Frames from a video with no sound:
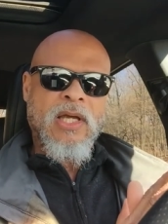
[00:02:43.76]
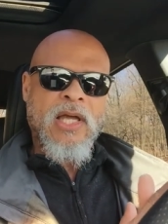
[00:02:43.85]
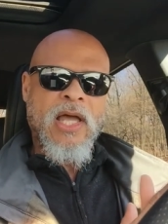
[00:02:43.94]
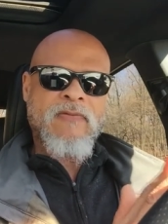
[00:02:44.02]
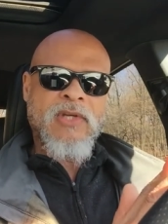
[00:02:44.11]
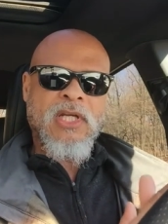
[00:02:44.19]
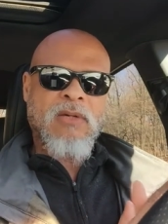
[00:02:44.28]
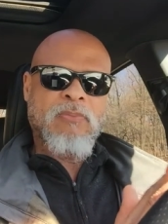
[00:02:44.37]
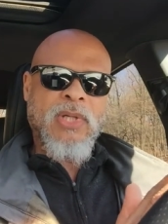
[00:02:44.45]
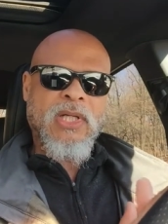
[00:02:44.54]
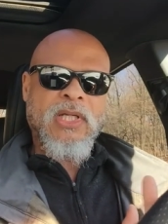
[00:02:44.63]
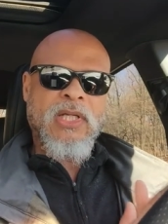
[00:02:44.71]
having the
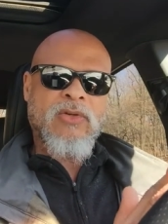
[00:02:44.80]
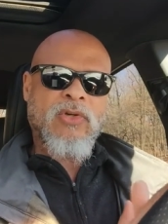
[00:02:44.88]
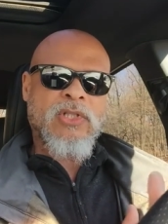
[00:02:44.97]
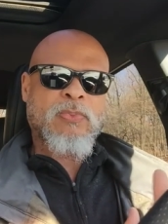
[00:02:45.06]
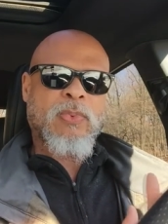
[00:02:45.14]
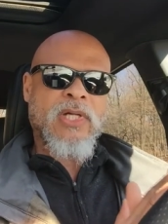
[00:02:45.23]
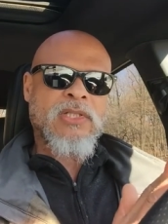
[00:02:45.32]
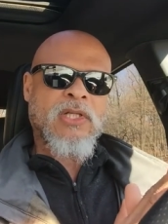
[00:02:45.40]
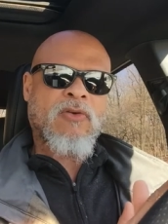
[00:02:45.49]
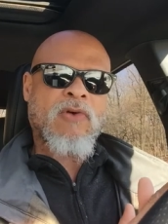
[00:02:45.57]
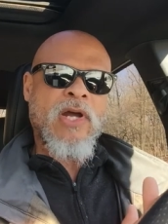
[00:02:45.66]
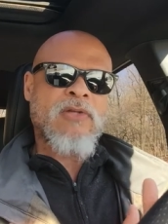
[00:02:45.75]
ability to express
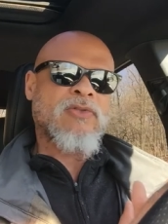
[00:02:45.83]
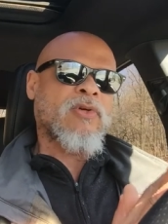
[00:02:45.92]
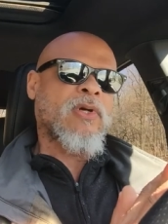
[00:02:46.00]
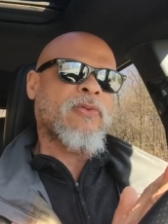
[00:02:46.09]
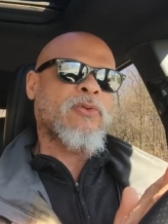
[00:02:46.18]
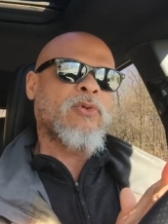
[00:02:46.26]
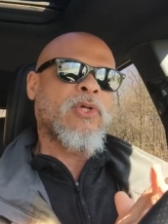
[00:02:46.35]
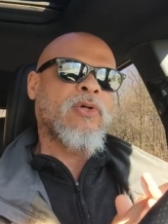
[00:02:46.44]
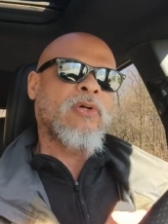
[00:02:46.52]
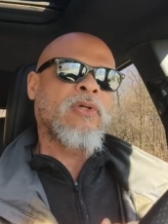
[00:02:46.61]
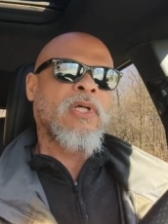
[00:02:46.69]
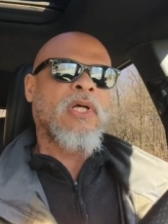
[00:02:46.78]
the ground strength through
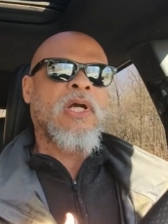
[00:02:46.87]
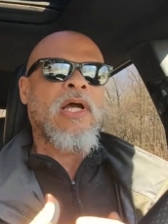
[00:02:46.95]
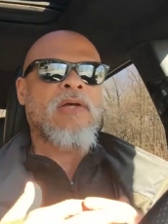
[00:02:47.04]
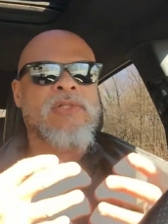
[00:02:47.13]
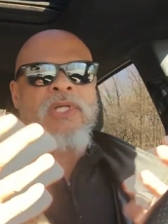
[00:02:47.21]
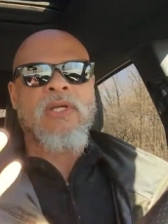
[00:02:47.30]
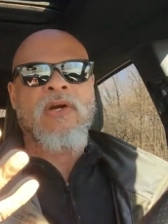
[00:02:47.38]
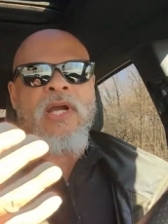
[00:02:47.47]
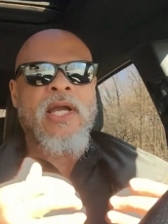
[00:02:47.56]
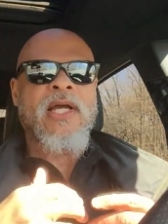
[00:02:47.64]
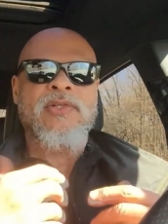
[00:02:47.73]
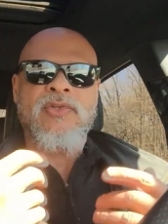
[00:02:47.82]
your
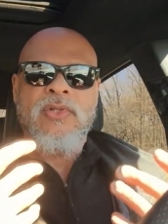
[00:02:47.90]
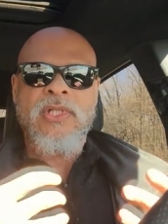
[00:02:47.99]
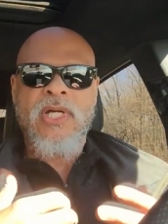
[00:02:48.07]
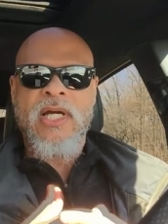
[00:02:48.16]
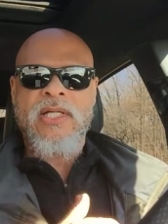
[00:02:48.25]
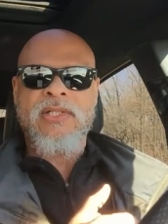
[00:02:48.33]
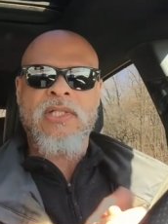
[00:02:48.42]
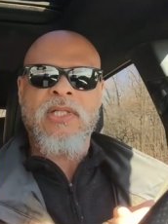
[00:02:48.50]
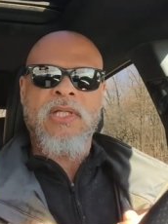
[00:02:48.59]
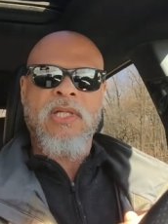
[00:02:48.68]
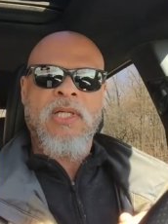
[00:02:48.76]
hands, your touch,